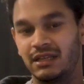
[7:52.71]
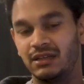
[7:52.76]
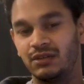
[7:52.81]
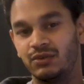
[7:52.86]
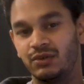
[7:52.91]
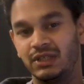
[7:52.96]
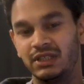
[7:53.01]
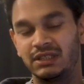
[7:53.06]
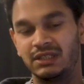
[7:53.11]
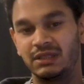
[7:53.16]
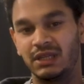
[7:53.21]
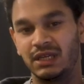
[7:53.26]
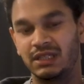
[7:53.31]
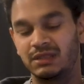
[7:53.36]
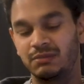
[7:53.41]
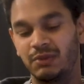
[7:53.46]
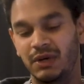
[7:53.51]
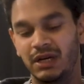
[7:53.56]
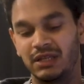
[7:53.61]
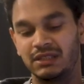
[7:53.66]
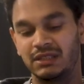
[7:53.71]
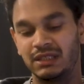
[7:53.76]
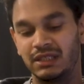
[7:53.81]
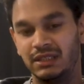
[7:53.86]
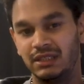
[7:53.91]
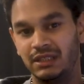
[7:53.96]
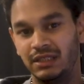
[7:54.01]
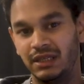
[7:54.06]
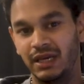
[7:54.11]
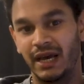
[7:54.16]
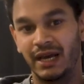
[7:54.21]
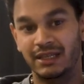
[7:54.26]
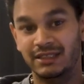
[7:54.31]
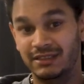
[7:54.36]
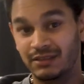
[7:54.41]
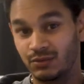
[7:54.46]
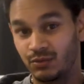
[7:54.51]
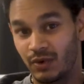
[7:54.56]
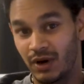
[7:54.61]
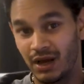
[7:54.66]
It only expands in the
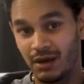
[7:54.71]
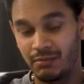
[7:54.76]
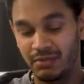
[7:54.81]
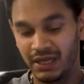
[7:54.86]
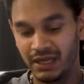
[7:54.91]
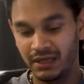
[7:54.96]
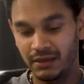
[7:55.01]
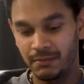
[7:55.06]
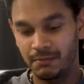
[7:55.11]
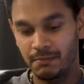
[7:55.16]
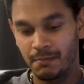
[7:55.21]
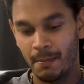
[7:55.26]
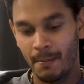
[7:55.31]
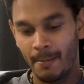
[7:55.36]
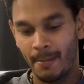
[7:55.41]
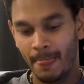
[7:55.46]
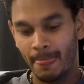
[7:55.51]
x and y plane,